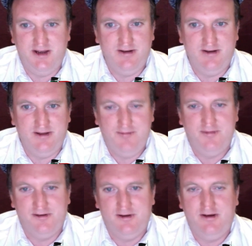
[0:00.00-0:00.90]
lap
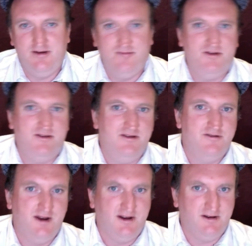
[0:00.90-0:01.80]
deleted with the
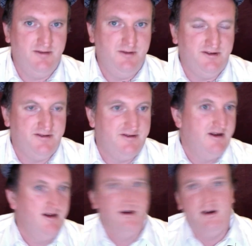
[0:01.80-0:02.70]
track limits.
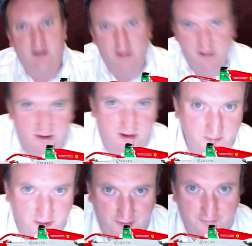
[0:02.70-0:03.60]
I'm
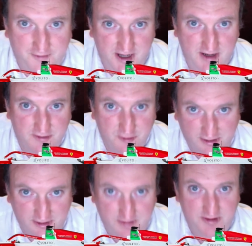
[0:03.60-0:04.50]
not a fan of
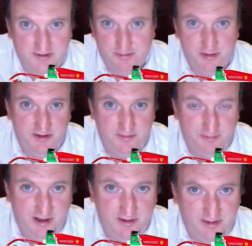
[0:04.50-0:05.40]
track limits
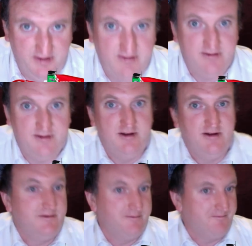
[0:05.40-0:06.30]
penalties.
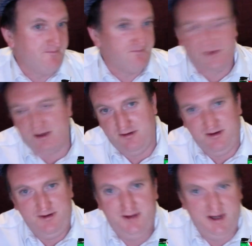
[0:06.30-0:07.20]
I
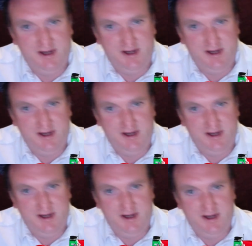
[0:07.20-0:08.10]
don't think anyone
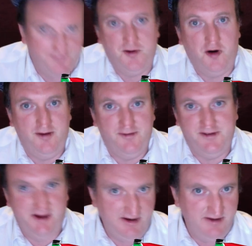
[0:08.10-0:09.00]
gains 5
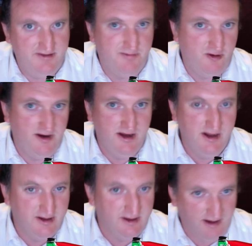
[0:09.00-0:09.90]
seconds by
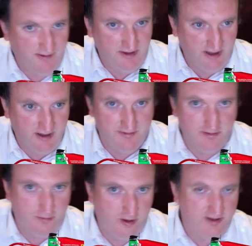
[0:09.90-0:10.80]
going over
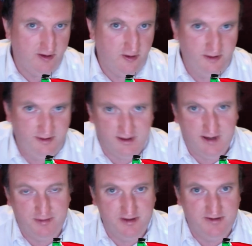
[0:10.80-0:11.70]
a white line a
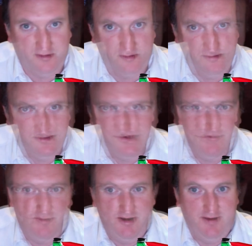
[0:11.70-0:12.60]
couple of times.
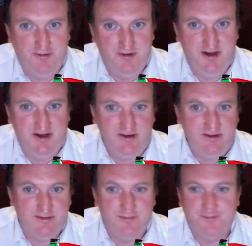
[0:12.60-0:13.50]
Whatever it is,